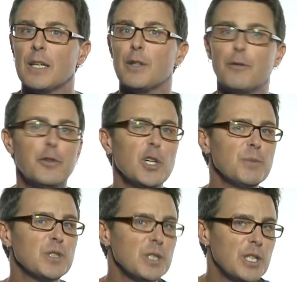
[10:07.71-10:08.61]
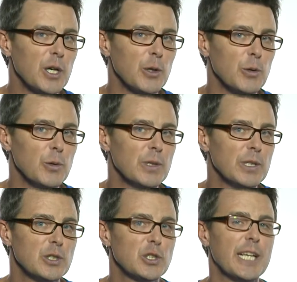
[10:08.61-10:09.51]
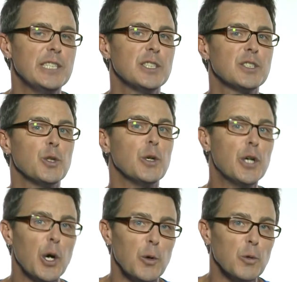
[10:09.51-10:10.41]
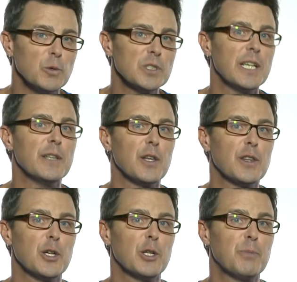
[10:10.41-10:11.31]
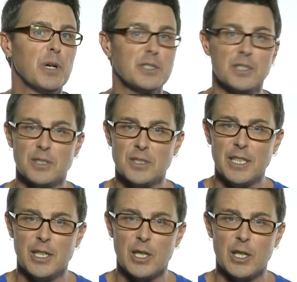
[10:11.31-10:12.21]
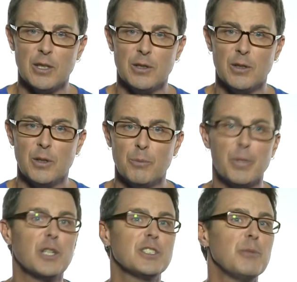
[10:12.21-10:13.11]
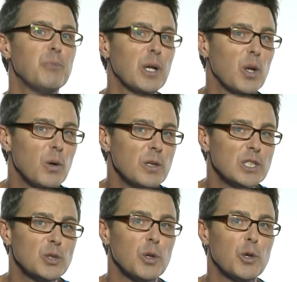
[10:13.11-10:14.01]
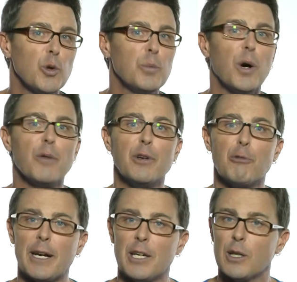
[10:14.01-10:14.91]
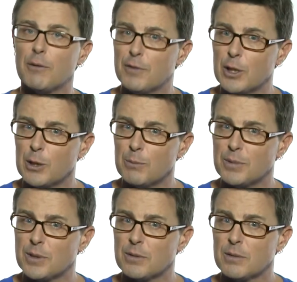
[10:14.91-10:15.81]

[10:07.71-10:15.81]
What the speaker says: The verb to go changes to goes in the third person singular, because it belongs to a group of irregular verbs.